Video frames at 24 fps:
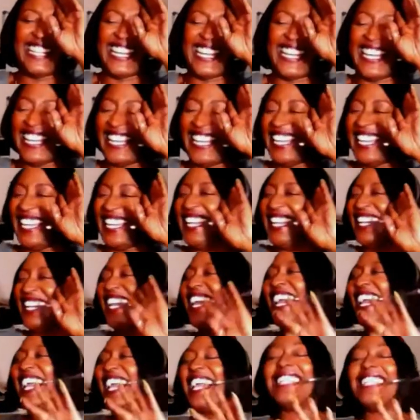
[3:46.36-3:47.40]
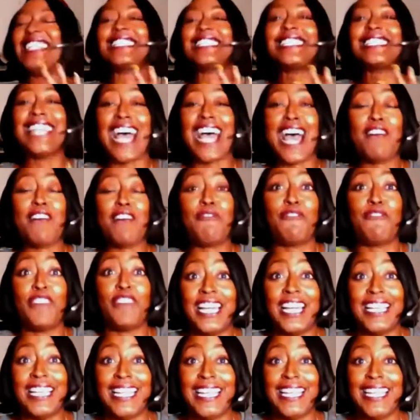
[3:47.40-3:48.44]
It's not
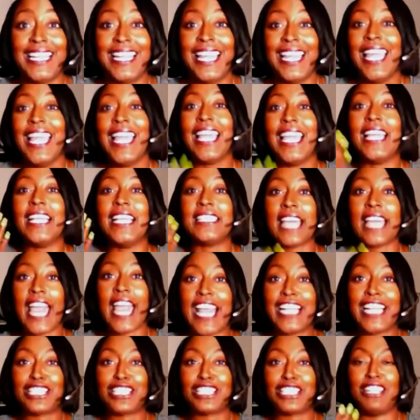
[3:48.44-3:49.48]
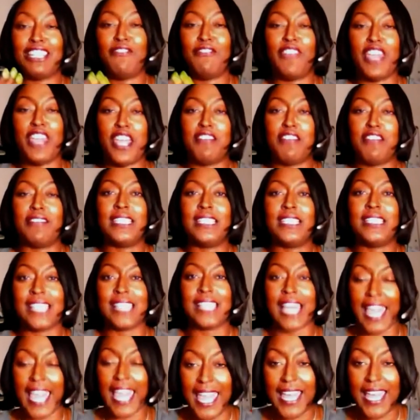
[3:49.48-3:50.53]
funny. It's actually very
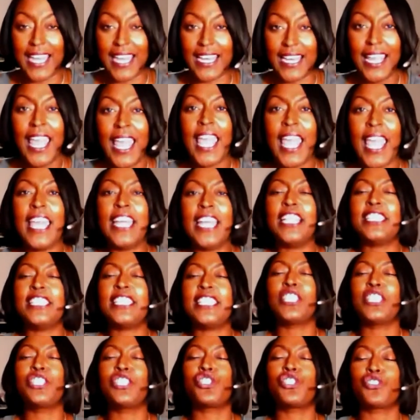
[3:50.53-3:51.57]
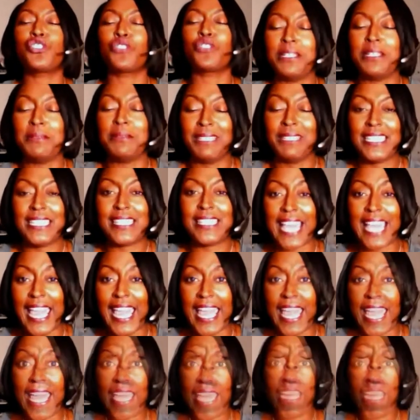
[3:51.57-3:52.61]
sad. It is extremely
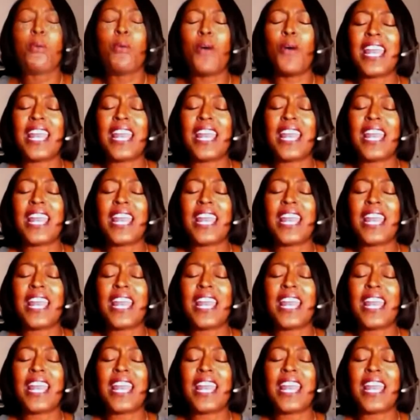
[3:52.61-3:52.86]
sad.